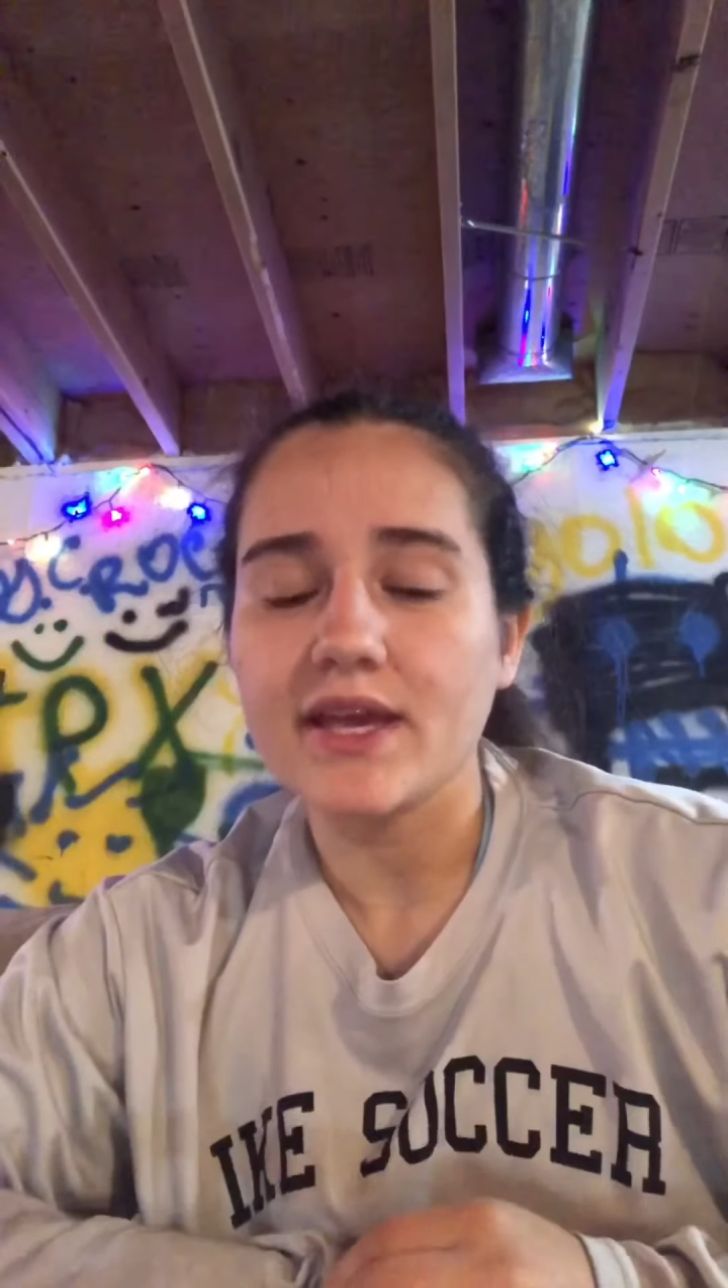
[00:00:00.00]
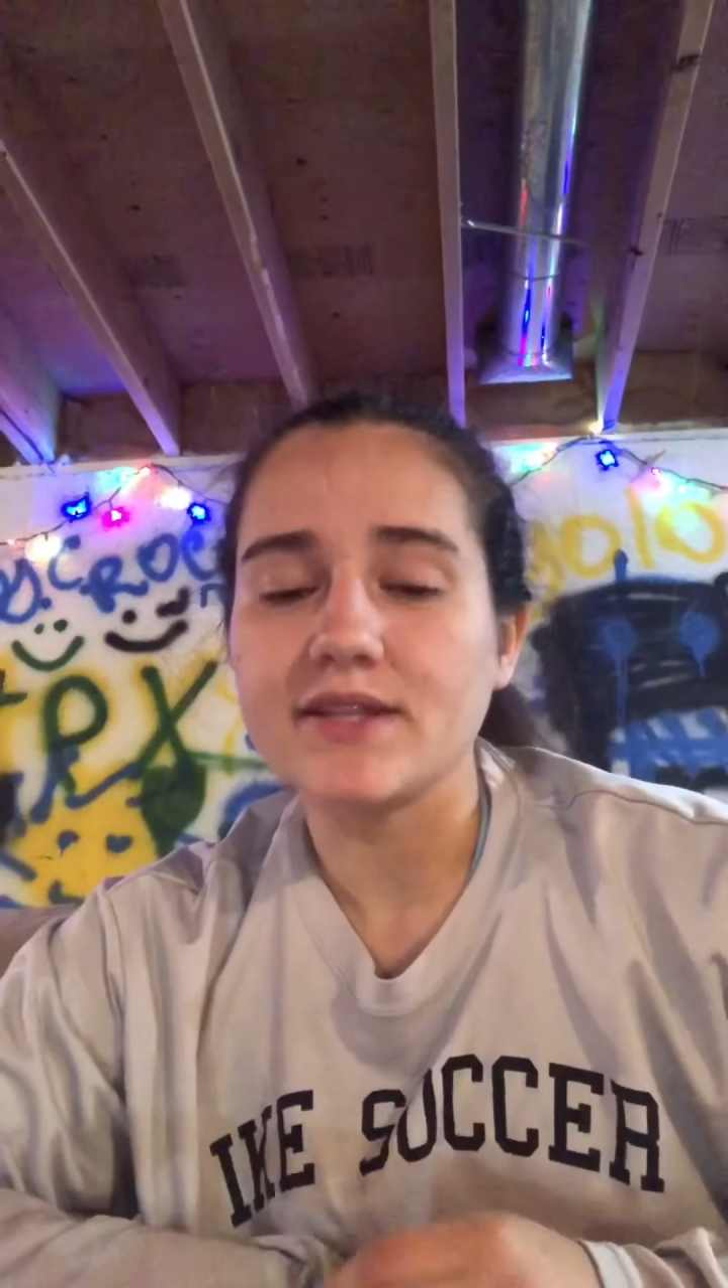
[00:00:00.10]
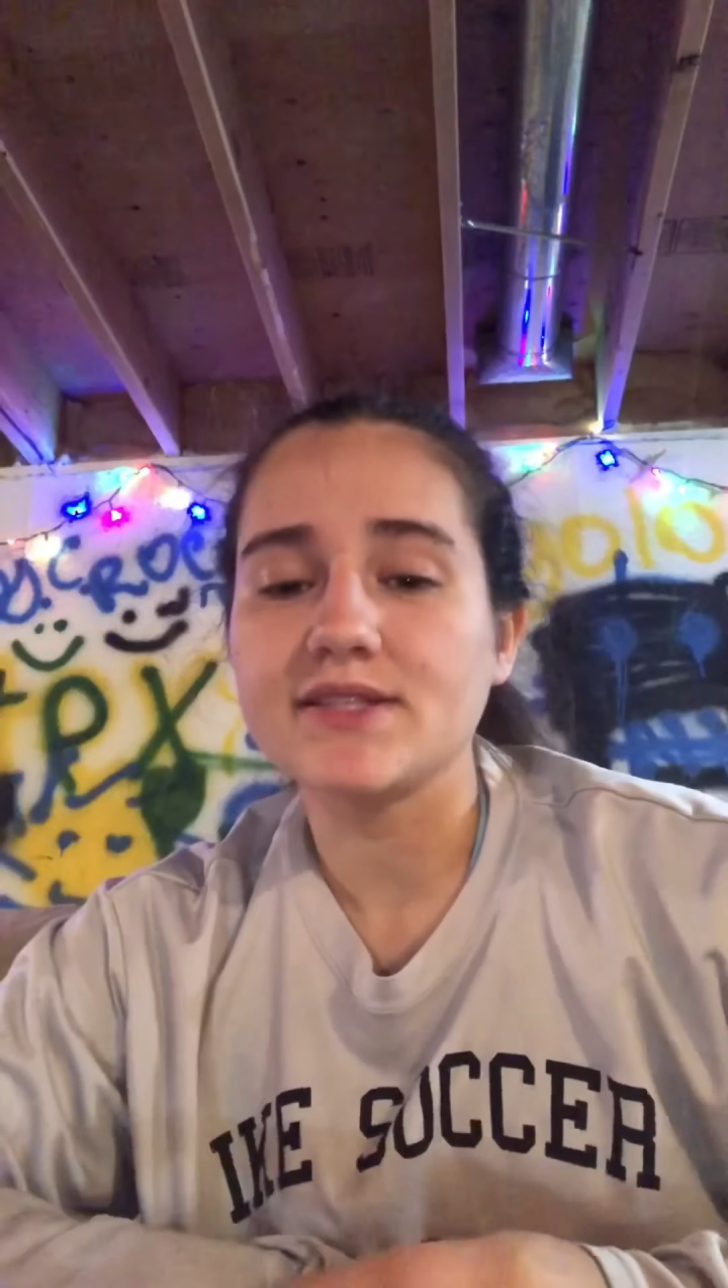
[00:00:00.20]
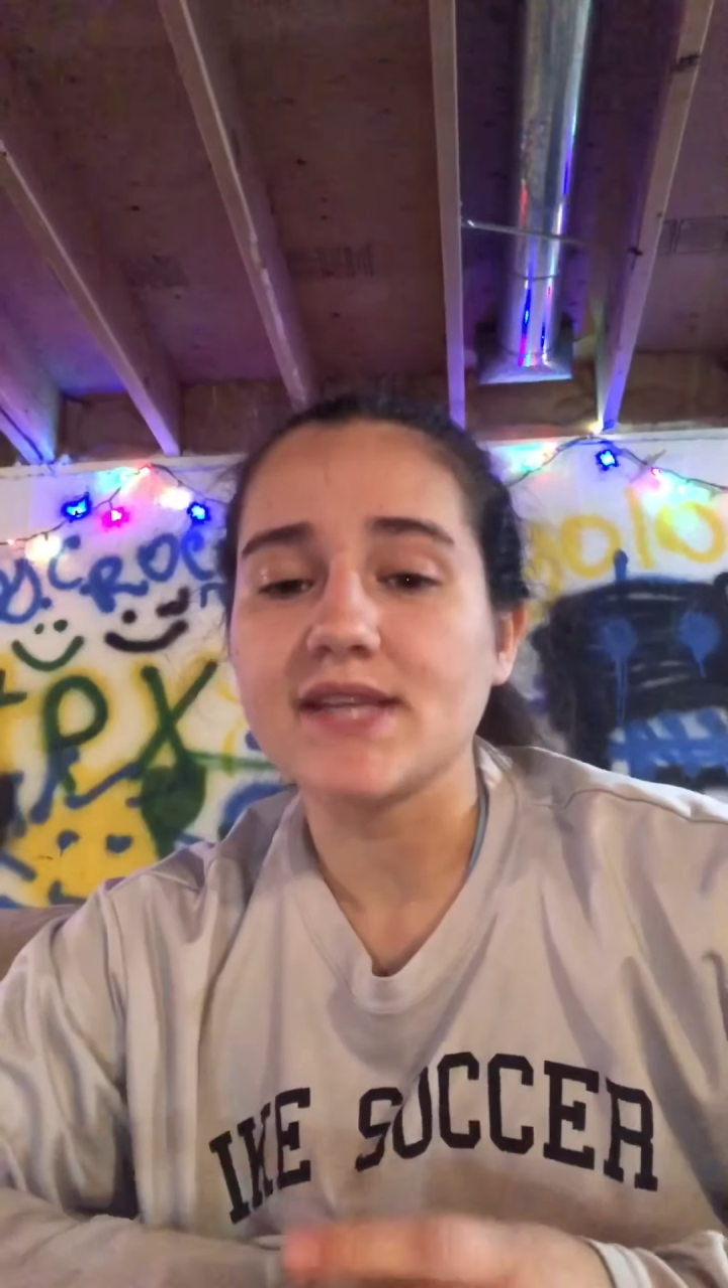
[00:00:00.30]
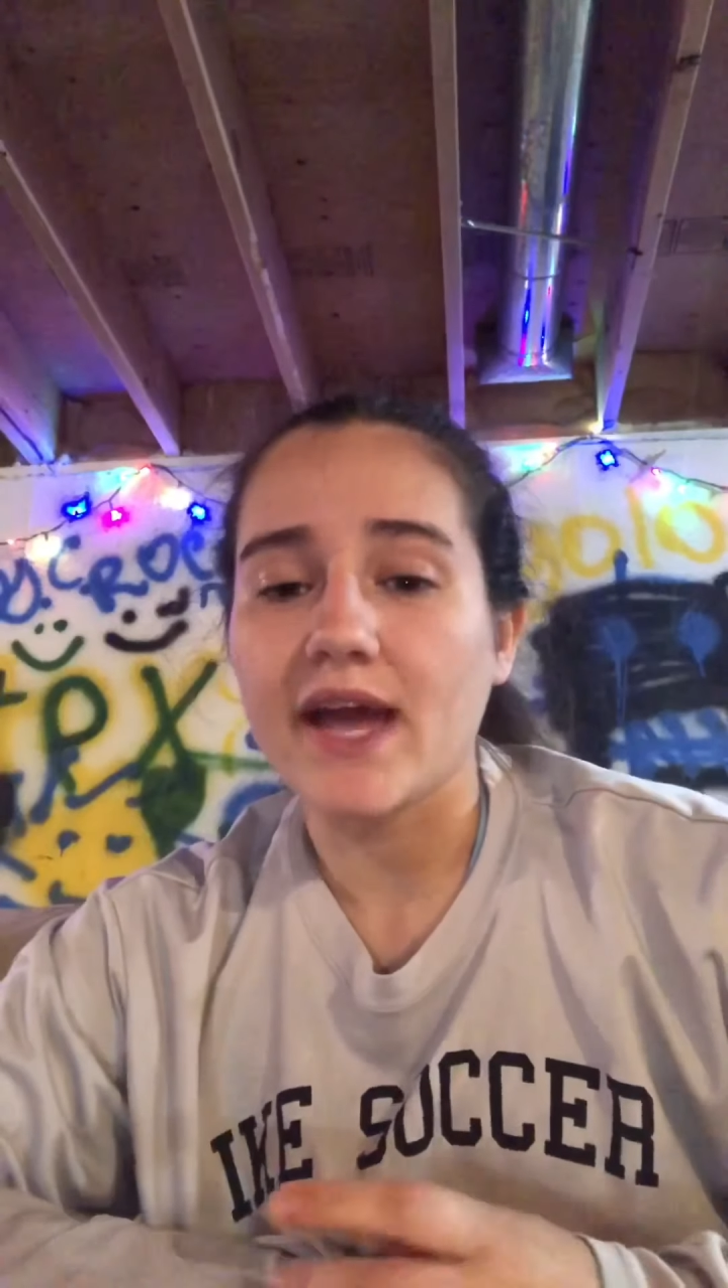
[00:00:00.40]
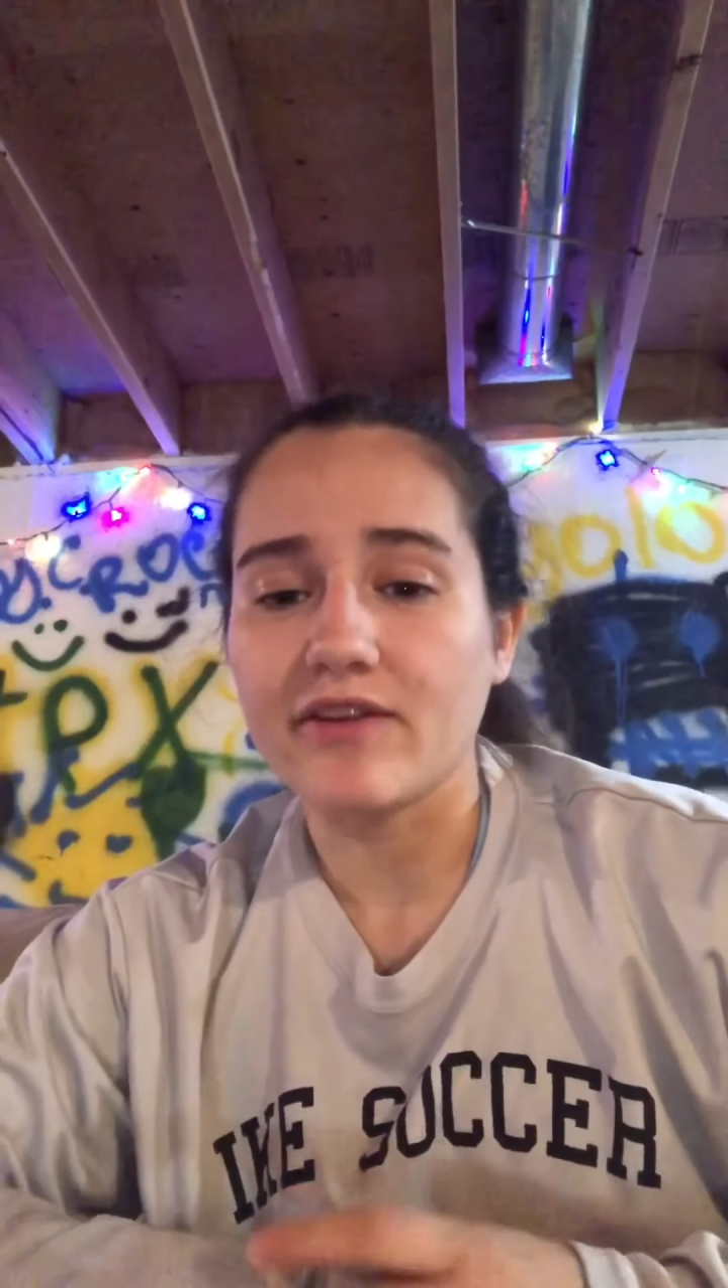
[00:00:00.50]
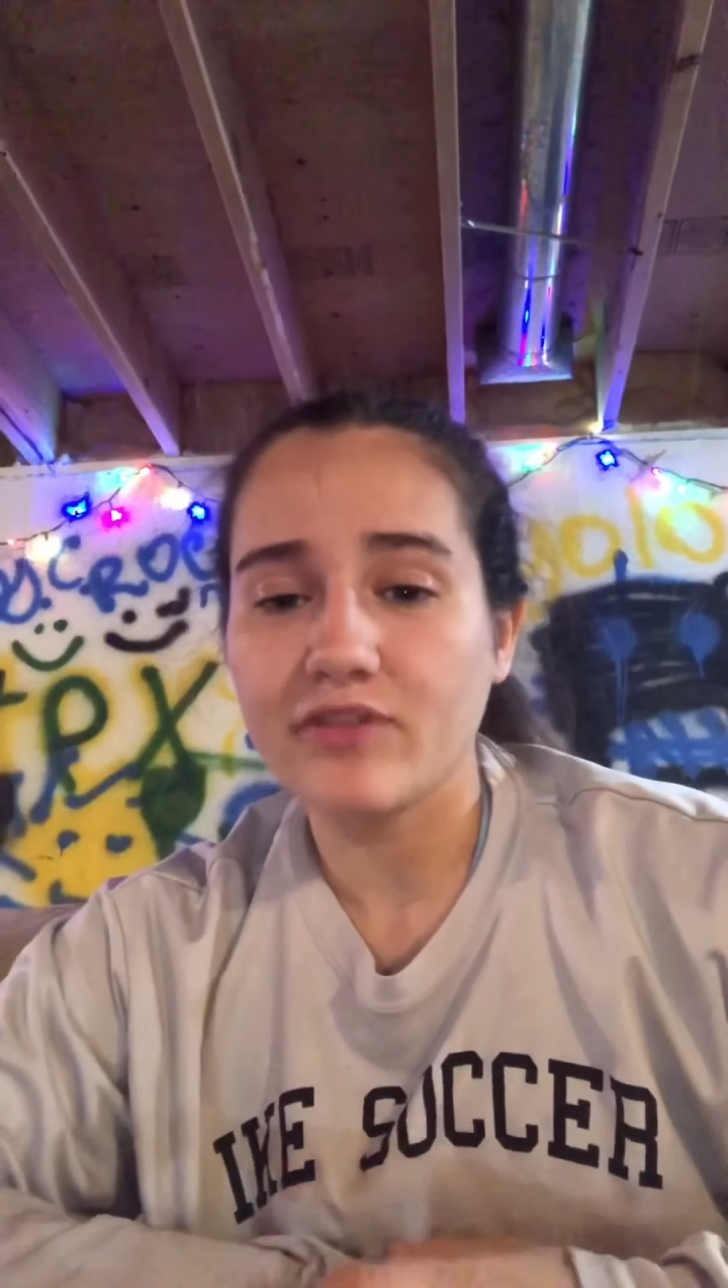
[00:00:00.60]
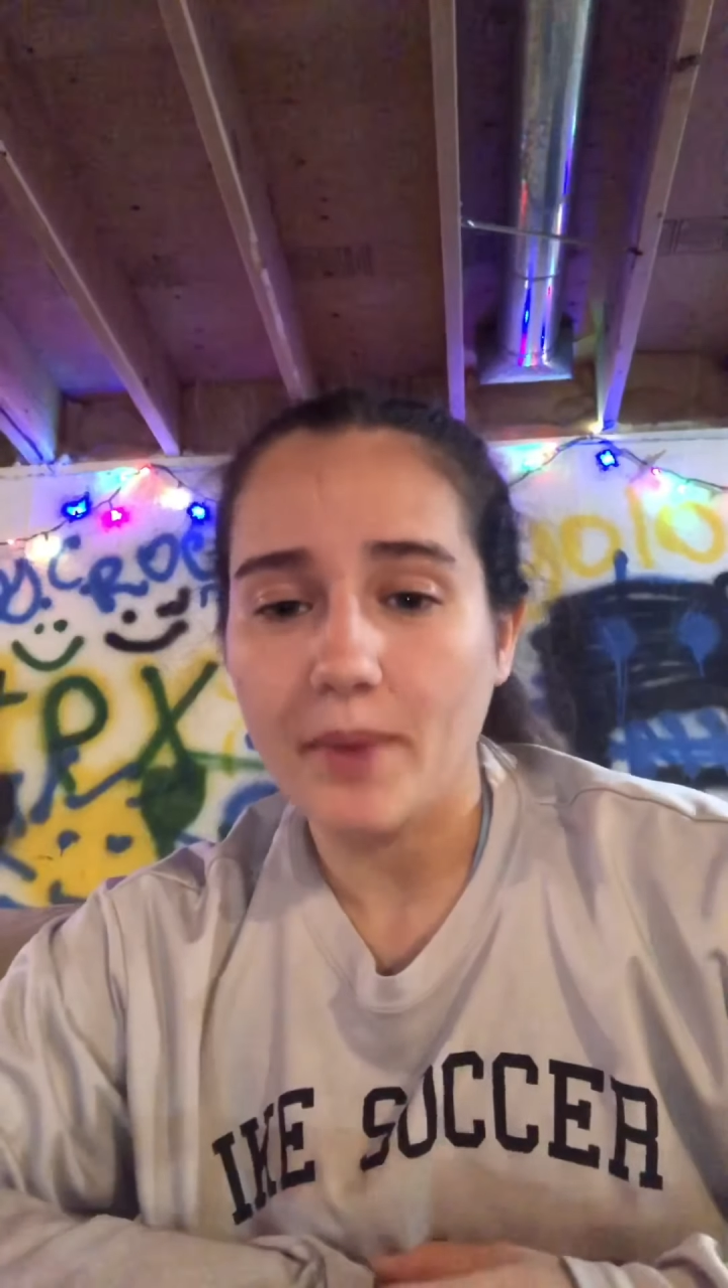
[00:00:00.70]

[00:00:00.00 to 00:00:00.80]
inside of the